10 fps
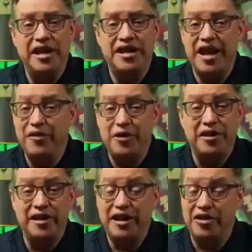in
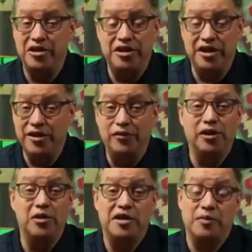everything that could
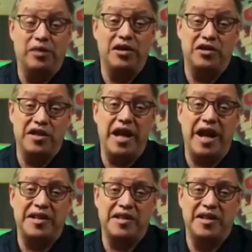influence a player's
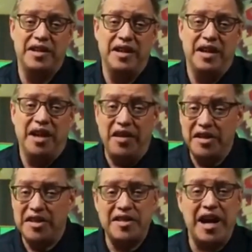stats. And
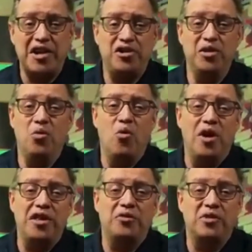this is actually
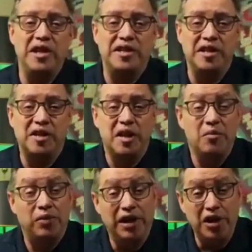one of the reasons
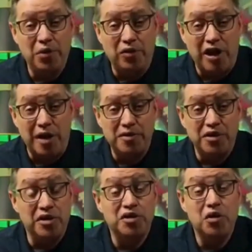player props
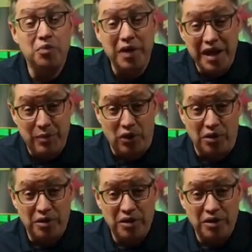are so beatable.